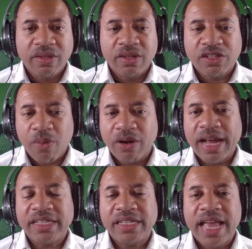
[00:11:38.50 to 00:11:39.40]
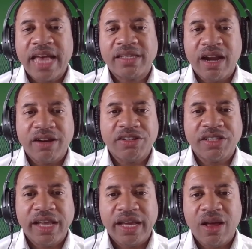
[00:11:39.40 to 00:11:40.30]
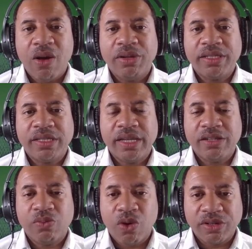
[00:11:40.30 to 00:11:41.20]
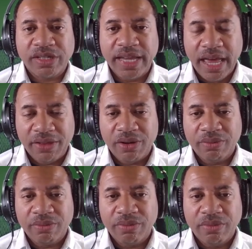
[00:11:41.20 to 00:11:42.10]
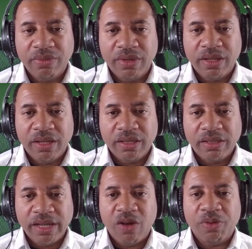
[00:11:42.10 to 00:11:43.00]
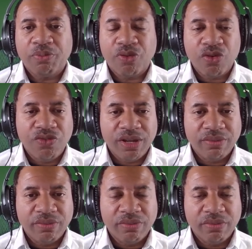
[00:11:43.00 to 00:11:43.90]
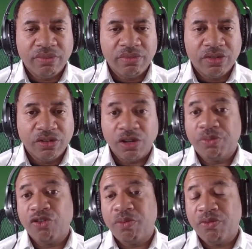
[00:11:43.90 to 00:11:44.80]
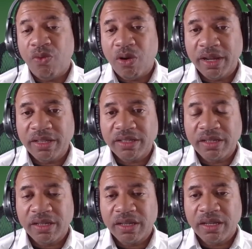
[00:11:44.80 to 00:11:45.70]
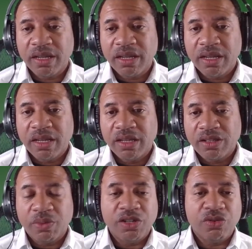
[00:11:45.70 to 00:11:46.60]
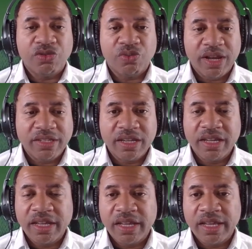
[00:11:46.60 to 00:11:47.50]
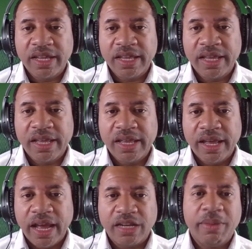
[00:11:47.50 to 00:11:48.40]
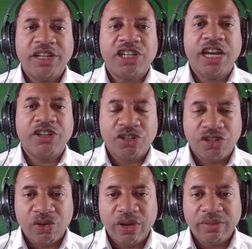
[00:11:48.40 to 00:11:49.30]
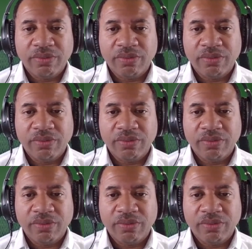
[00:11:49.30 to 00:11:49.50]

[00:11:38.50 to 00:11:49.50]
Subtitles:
Smart IT has to understand how these things work together to help improve it, to improve performance, to reduce risk, and to make changes to it.